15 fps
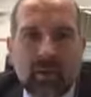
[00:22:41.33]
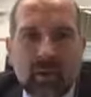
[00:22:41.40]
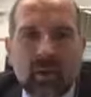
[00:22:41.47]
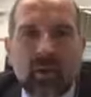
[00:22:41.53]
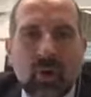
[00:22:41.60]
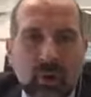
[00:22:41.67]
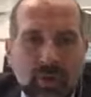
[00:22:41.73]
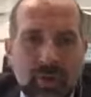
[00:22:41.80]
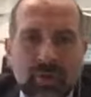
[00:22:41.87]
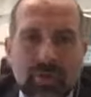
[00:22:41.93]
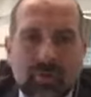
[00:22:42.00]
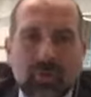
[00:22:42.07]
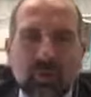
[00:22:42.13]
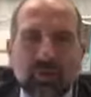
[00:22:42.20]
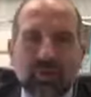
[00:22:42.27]
oh no, I don't
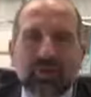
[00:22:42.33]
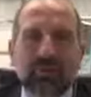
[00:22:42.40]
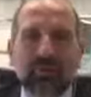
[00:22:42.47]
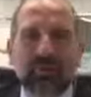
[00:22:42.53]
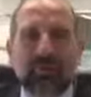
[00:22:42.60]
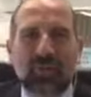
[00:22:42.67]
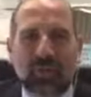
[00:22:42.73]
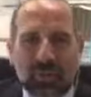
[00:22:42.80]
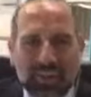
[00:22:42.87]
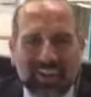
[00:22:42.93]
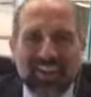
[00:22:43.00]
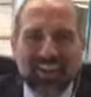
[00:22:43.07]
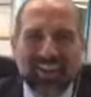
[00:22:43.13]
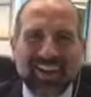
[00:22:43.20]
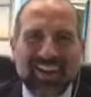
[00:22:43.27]
anymore, that's good.
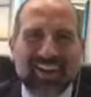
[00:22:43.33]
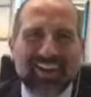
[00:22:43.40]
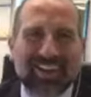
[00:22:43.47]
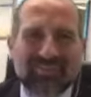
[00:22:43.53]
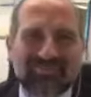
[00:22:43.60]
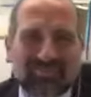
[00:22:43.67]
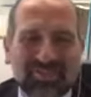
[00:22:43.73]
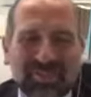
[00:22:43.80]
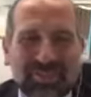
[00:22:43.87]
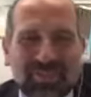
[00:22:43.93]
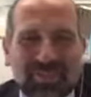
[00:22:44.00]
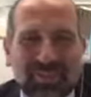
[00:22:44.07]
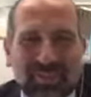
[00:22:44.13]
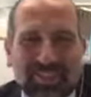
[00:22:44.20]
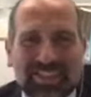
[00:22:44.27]

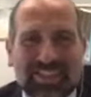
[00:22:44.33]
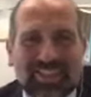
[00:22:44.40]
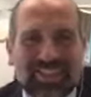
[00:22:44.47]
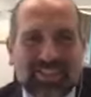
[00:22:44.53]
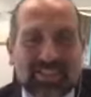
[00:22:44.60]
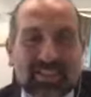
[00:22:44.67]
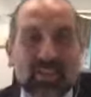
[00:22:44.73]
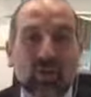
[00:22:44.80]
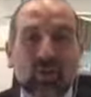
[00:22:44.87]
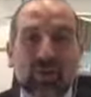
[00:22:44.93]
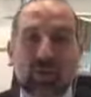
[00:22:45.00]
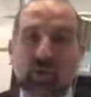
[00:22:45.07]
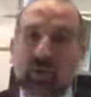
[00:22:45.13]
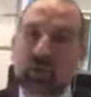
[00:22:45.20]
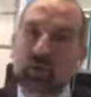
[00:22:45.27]
240 cc's is not
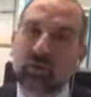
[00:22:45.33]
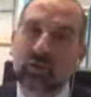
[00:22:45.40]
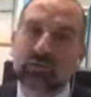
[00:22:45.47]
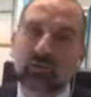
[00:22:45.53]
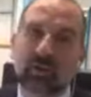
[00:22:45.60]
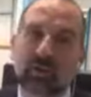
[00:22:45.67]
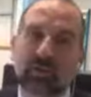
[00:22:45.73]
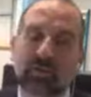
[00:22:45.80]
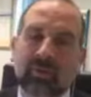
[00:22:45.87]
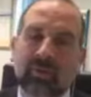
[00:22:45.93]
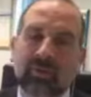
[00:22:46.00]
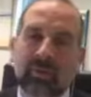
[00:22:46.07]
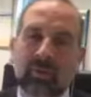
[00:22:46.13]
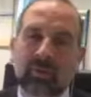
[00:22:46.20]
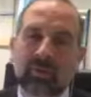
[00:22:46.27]
a huge volume of
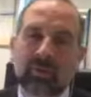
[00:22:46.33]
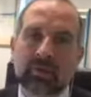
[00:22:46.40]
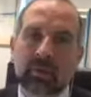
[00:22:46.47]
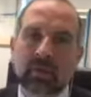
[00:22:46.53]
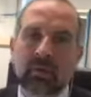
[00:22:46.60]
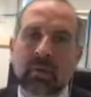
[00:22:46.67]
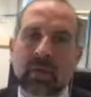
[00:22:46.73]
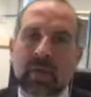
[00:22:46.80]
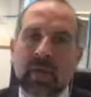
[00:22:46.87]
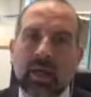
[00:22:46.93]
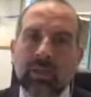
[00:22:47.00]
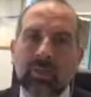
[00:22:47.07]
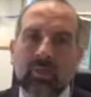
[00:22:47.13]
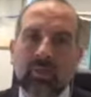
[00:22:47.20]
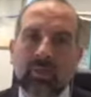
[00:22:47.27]
implant, so
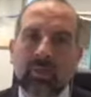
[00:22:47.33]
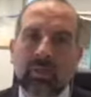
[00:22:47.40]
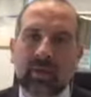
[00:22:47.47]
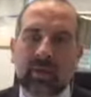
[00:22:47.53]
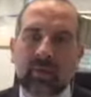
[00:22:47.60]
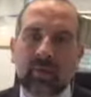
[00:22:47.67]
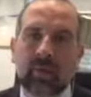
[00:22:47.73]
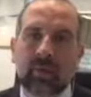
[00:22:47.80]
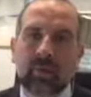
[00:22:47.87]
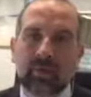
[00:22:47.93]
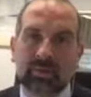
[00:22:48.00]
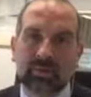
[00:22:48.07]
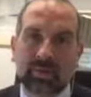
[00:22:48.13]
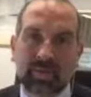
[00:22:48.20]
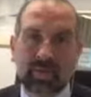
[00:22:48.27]
I don't think I
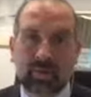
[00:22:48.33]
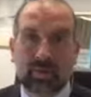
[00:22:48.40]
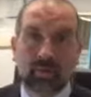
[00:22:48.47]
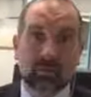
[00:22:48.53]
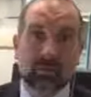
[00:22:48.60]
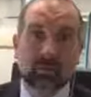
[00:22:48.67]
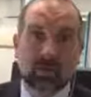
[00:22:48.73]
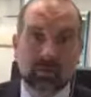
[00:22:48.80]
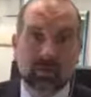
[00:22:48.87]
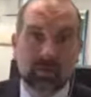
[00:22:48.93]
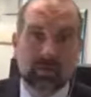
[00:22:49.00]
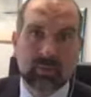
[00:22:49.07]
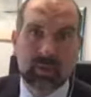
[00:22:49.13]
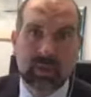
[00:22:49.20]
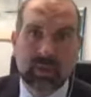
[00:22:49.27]
would be thinking, oh, long
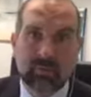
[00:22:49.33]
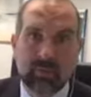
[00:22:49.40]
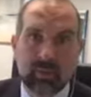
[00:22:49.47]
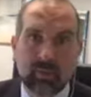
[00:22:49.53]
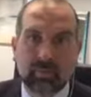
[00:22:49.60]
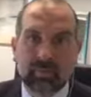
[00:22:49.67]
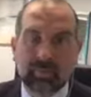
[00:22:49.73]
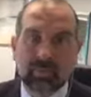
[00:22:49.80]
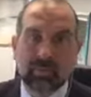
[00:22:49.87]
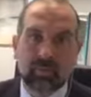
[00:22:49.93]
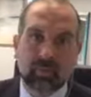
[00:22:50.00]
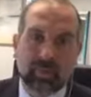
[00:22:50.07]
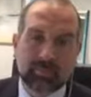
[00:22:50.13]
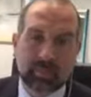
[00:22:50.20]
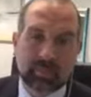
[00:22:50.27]
term you're going to have problems. It's
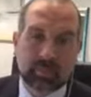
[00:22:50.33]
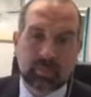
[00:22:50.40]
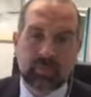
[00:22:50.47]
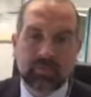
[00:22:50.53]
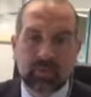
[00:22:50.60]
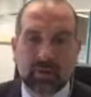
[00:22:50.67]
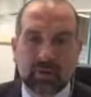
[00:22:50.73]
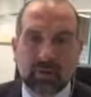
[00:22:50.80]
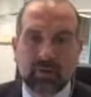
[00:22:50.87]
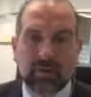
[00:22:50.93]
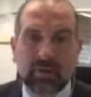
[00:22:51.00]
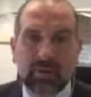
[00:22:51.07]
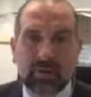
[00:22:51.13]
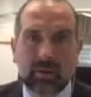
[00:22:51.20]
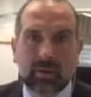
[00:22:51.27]
not like people have
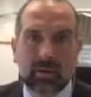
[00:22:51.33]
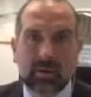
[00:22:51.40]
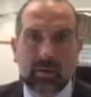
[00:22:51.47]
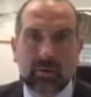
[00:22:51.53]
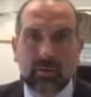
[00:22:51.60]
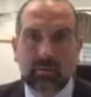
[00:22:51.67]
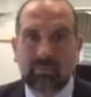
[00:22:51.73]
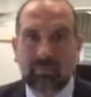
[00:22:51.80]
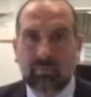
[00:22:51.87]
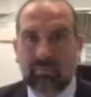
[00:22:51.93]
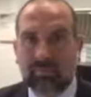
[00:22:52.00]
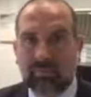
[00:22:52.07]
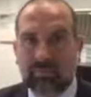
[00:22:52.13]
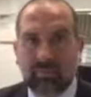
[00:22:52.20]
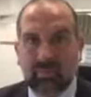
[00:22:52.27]

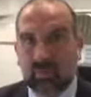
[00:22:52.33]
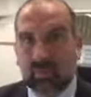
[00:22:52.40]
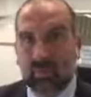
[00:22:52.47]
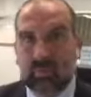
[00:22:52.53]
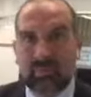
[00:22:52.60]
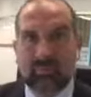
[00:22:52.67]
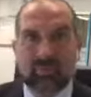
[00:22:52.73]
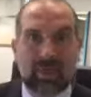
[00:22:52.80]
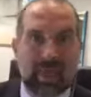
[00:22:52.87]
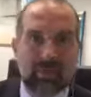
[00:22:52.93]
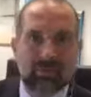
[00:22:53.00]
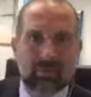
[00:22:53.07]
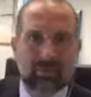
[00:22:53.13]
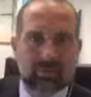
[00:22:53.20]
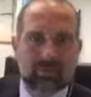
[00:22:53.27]
people who have
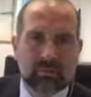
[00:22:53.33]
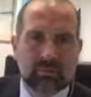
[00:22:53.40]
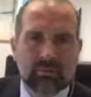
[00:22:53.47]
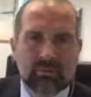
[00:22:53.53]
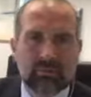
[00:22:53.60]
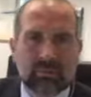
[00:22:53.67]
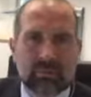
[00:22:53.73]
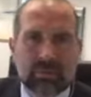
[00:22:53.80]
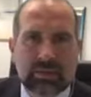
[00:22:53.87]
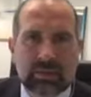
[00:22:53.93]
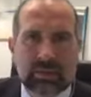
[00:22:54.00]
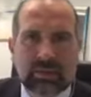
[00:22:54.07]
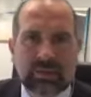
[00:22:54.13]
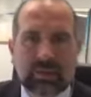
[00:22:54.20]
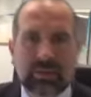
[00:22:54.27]
1,000
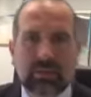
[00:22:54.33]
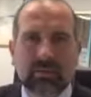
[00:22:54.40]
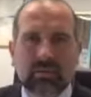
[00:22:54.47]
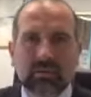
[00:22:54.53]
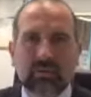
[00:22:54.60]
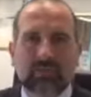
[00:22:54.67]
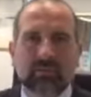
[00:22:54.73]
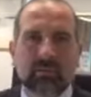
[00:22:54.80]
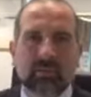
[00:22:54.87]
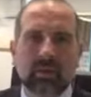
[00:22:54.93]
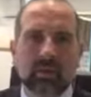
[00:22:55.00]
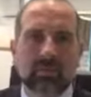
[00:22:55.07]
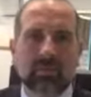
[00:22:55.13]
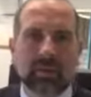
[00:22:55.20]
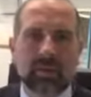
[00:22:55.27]
cc's or, you know,